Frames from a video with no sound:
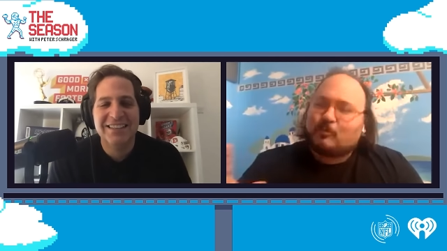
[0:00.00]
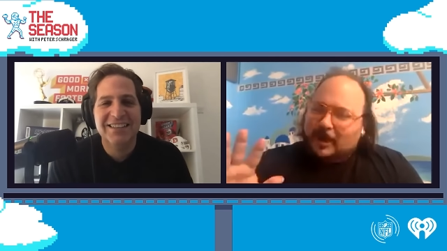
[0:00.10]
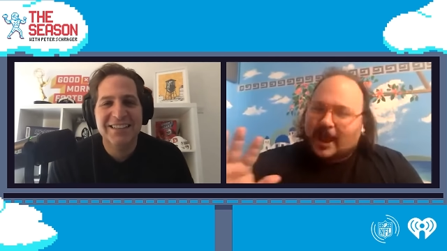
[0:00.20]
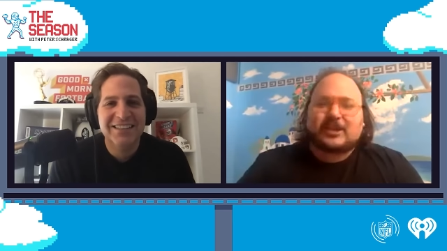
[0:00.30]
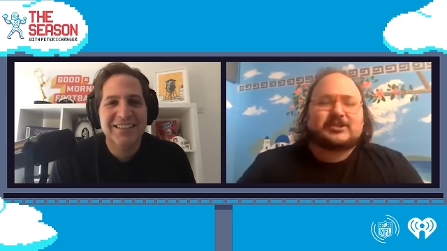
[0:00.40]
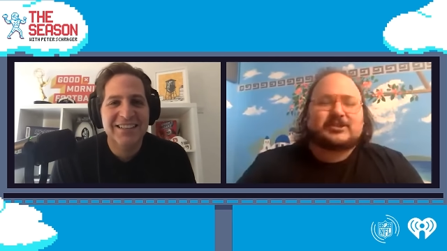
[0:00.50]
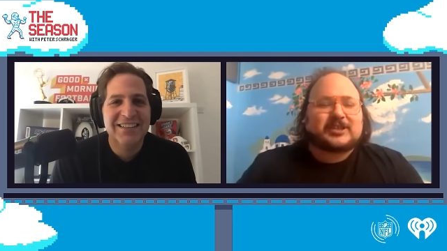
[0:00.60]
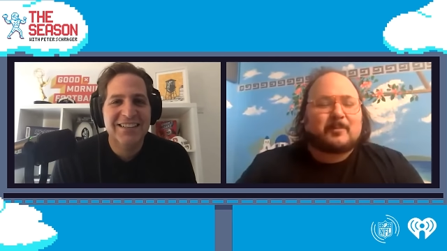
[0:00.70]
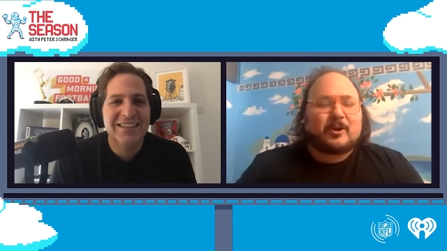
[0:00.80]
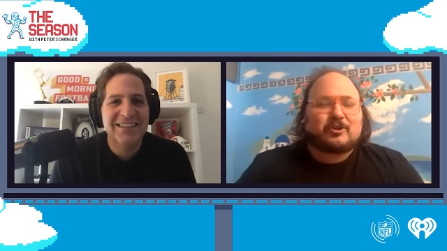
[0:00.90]
Speaker 1: We're not going to
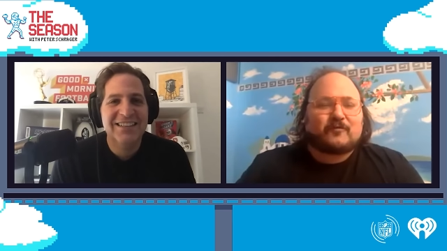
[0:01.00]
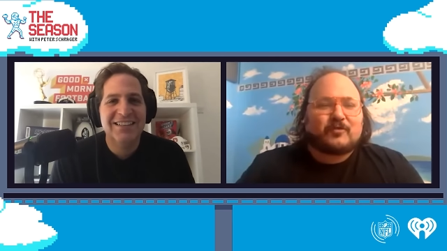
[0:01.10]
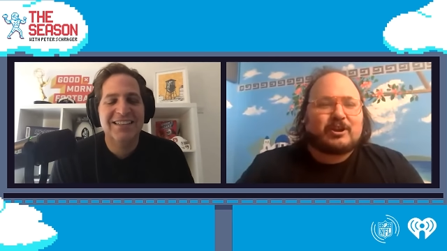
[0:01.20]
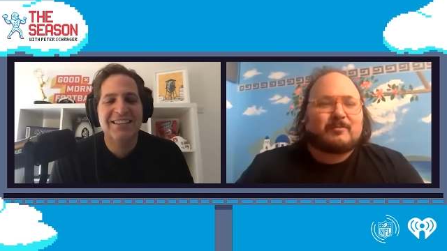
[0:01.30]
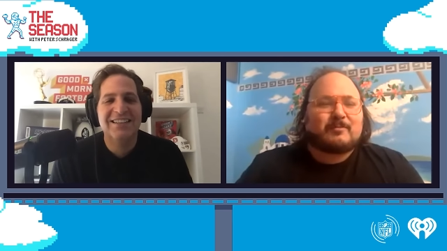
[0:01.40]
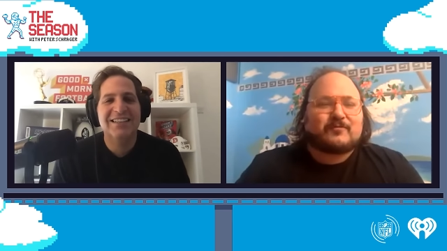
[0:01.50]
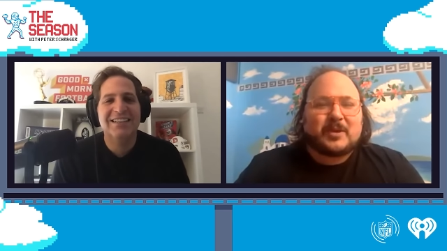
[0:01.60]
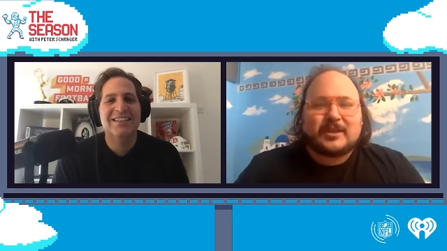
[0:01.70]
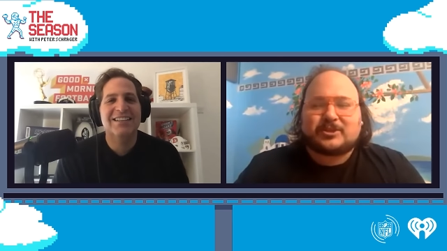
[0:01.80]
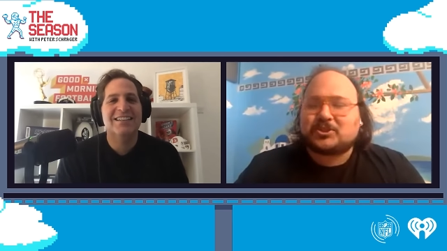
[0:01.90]
step on your freedom of
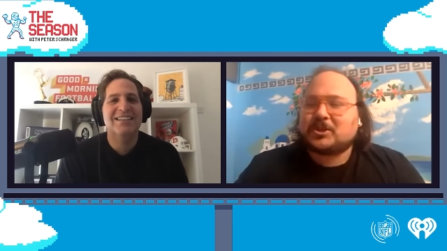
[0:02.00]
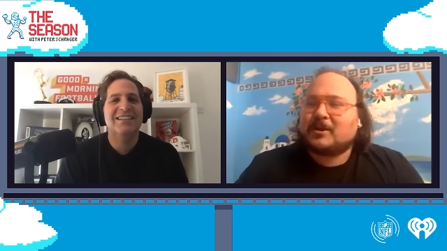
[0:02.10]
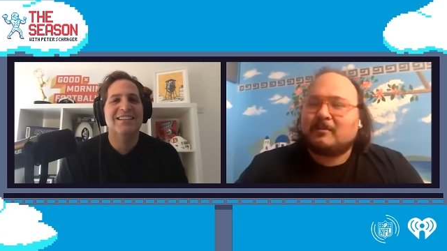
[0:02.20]
speech.